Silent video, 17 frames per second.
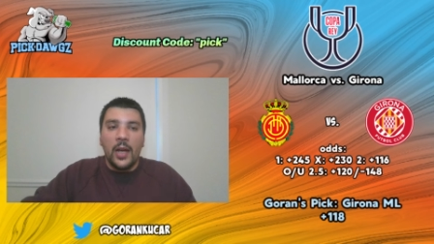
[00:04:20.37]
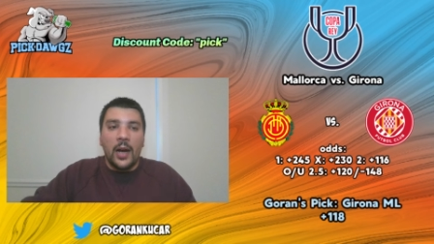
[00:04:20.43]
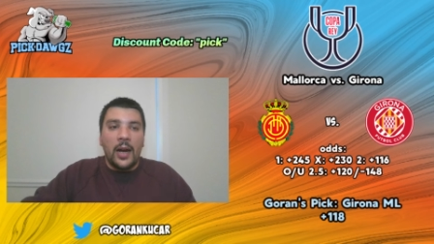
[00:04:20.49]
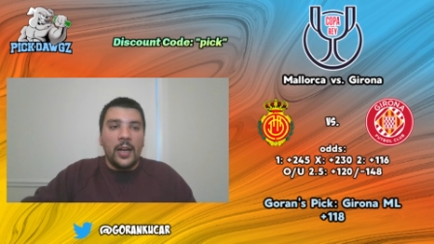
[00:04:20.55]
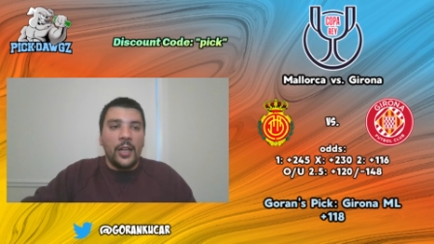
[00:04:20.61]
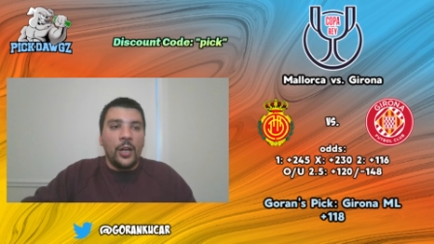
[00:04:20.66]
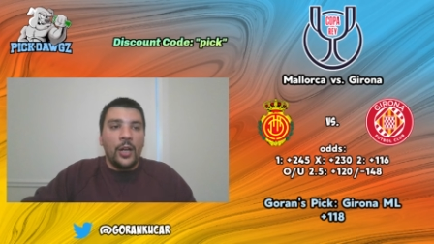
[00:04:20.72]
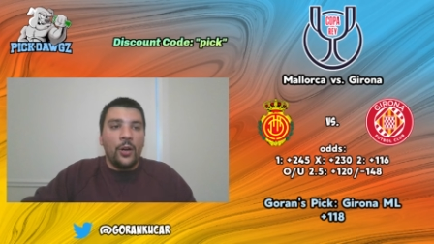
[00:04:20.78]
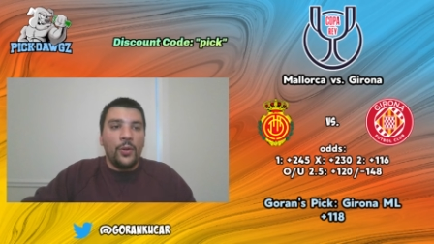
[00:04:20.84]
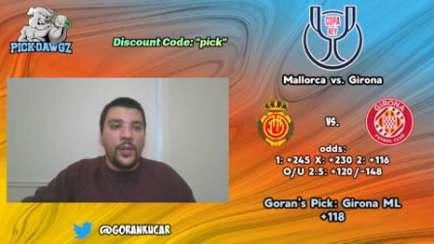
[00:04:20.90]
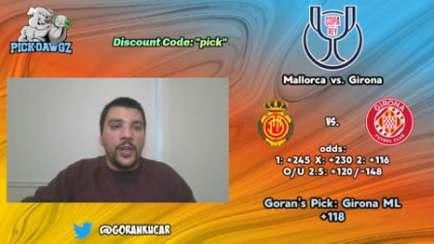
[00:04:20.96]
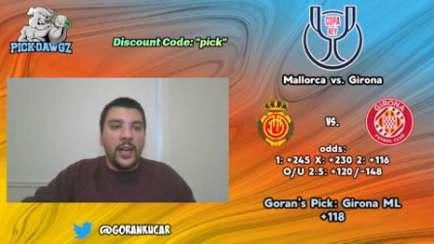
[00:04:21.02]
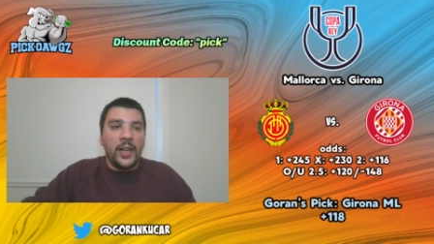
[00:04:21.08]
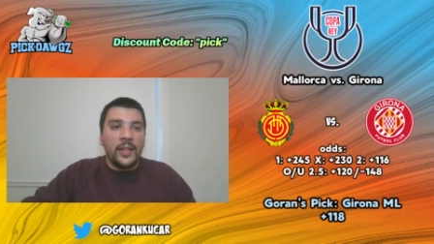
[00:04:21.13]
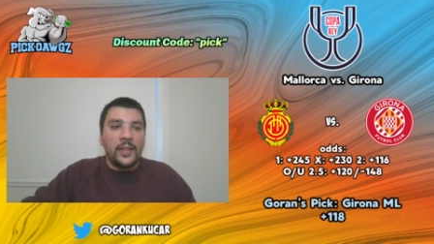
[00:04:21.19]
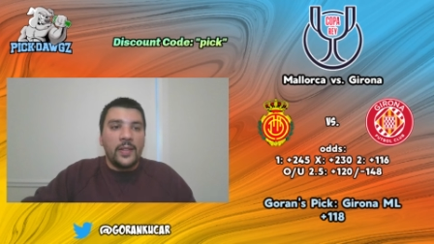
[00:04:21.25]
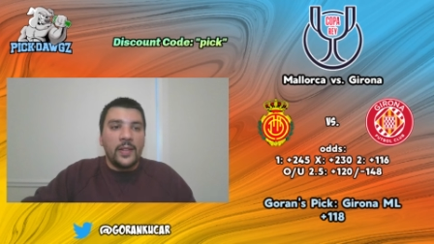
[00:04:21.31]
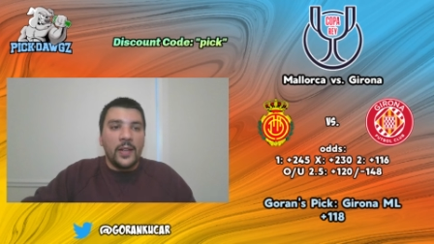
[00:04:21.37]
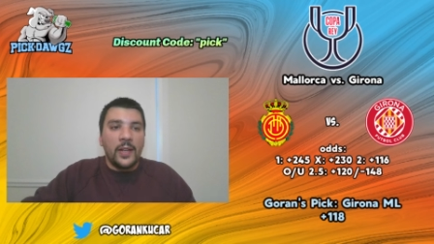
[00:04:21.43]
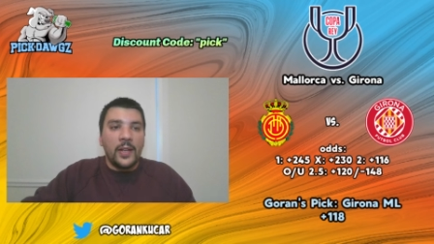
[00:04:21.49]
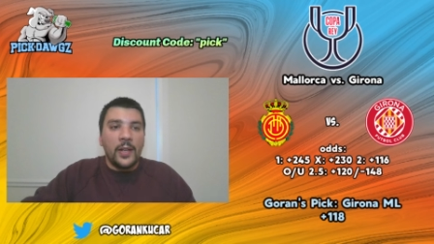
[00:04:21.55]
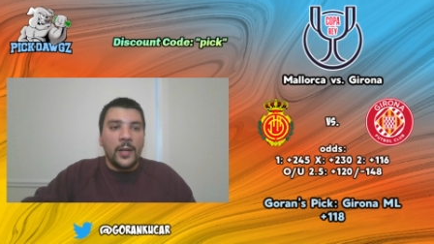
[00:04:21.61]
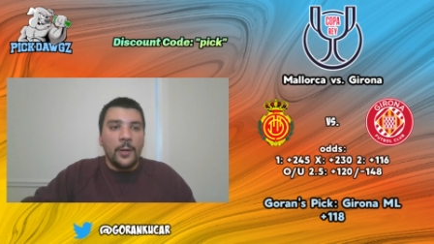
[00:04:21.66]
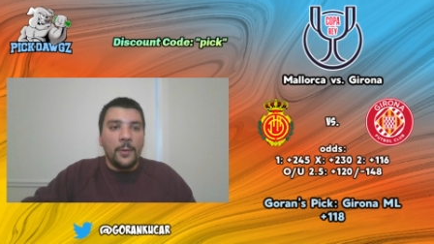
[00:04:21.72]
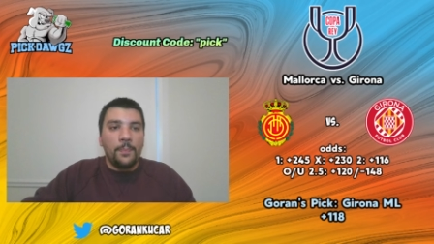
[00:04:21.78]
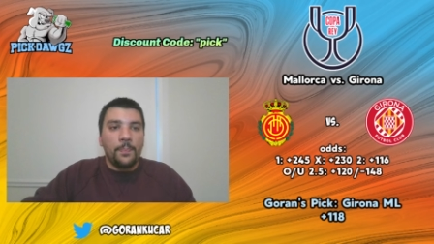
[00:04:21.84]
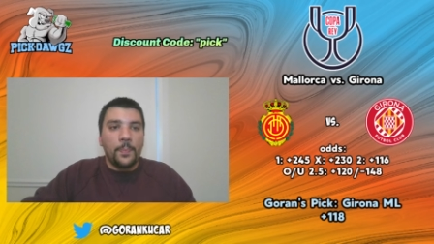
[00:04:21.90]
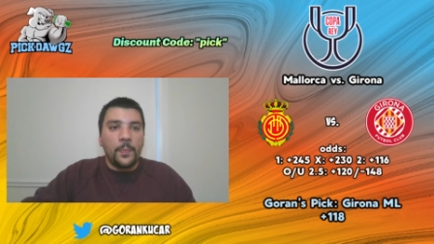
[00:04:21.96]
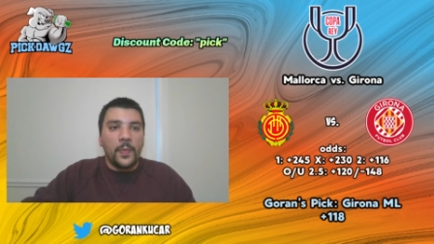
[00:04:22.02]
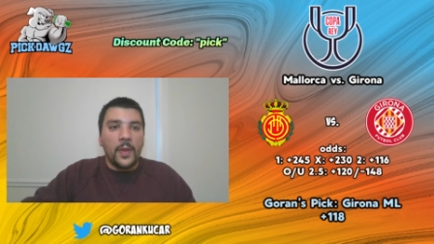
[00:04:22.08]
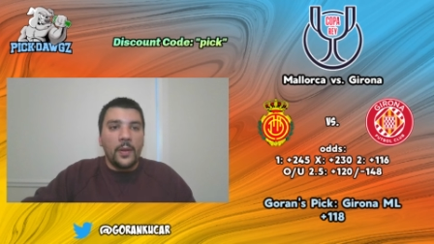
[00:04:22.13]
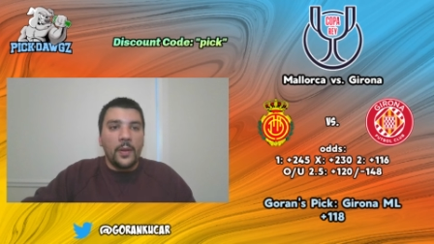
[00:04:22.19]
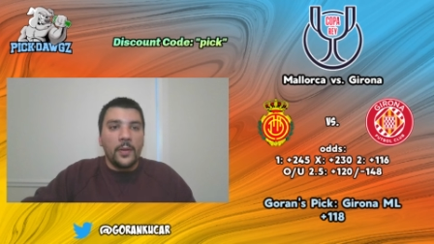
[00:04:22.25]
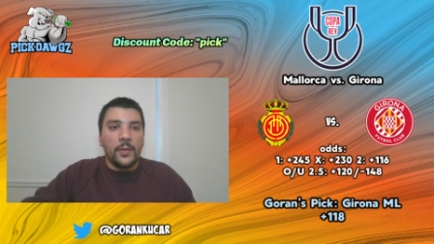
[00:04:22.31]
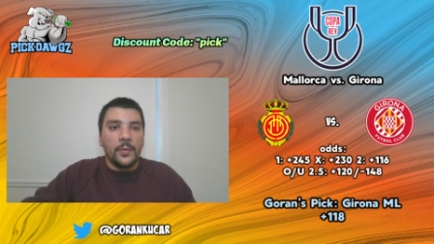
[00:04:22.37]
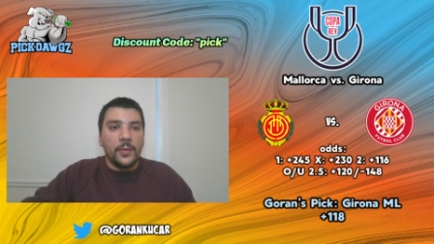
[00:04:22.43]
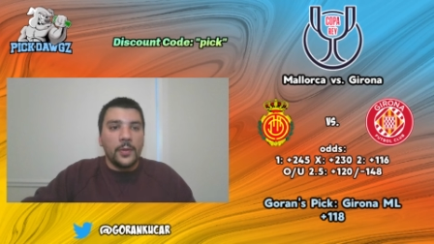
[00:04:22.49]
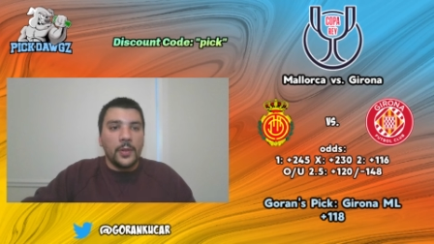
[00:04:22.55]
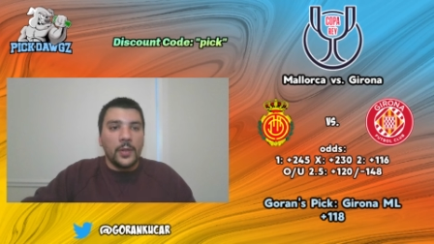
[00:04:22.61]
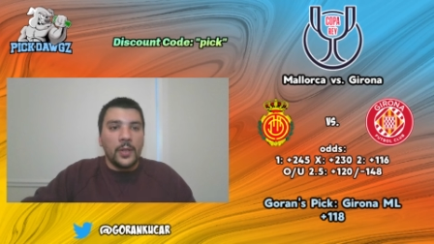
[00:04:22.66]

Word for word: I know that uh,